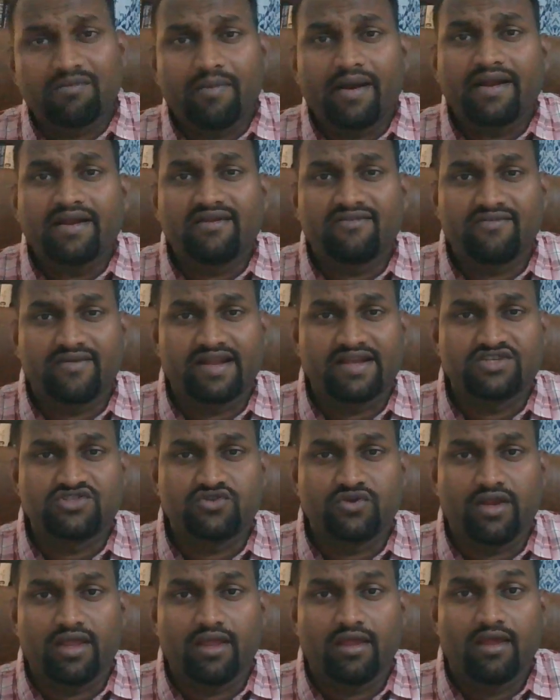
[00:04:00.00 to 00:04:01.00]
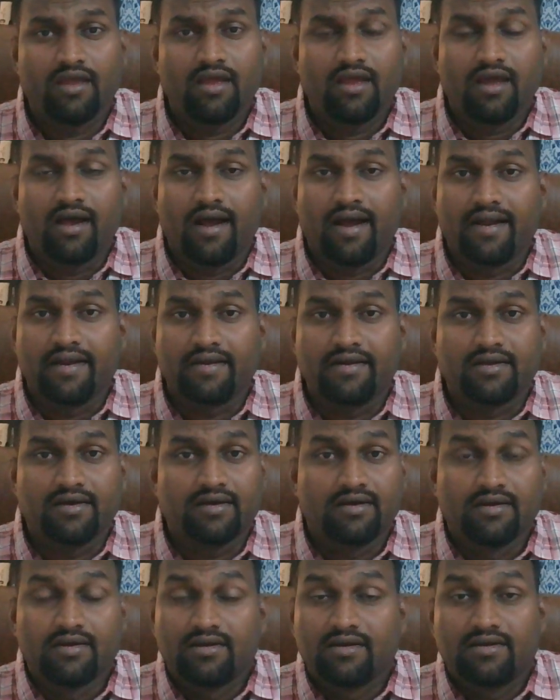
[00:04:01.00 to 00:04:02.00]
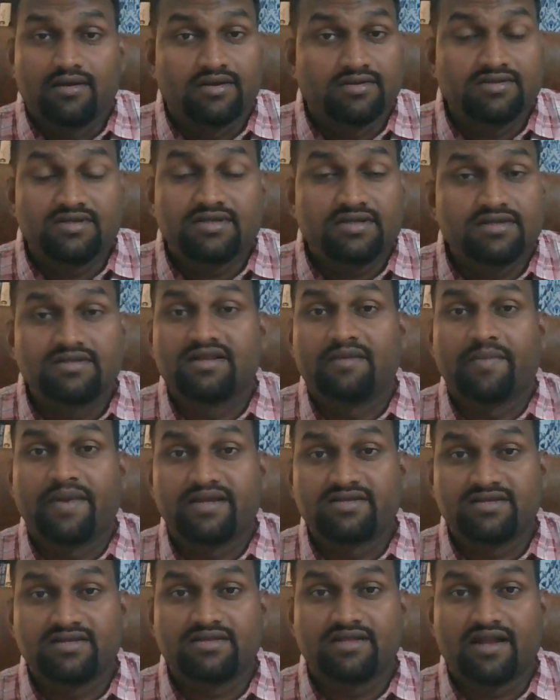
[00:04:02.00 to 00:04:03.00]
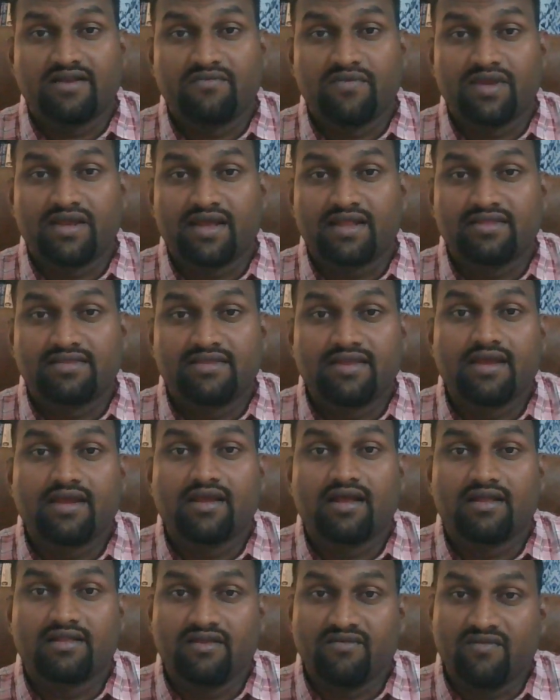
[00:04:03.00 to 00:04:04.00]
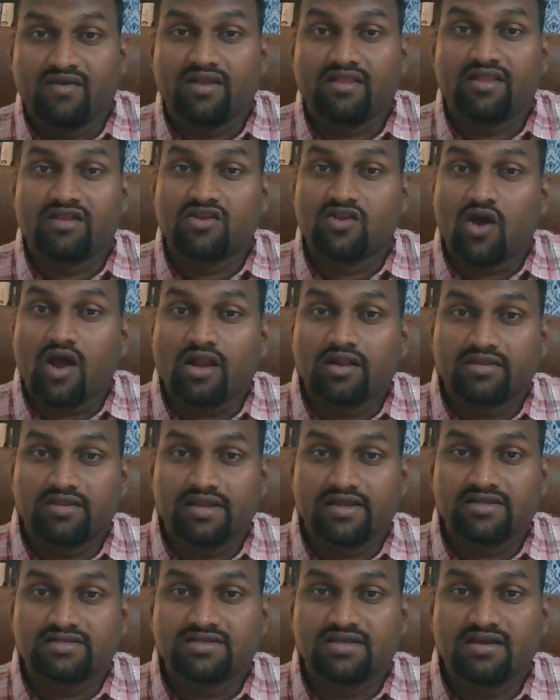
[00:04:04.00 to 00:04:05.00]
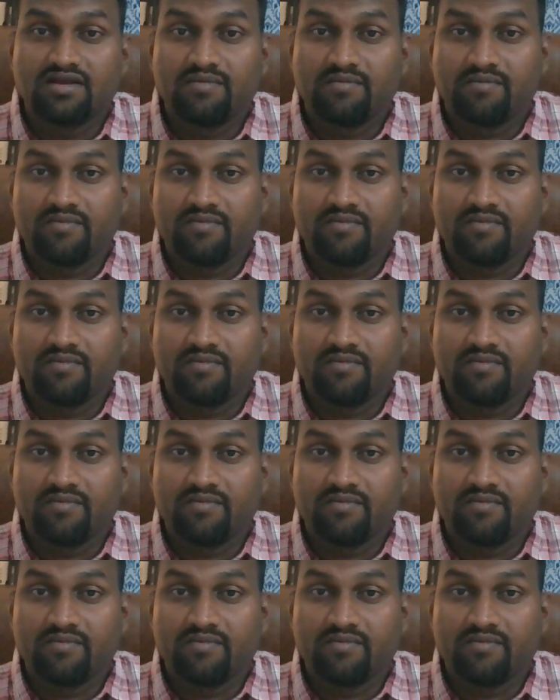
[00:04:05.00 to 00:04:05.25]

the mind of Christ today. And isn't it amazing that we can think the way that God thinks?